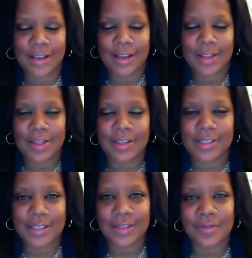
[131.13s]
the
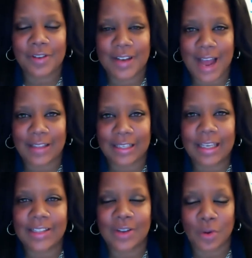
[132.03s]
season finale
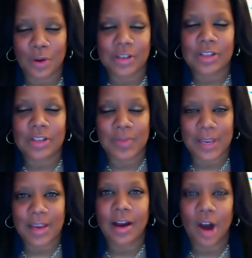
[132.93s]
is going to
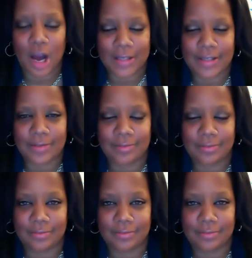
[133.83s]
be awesome.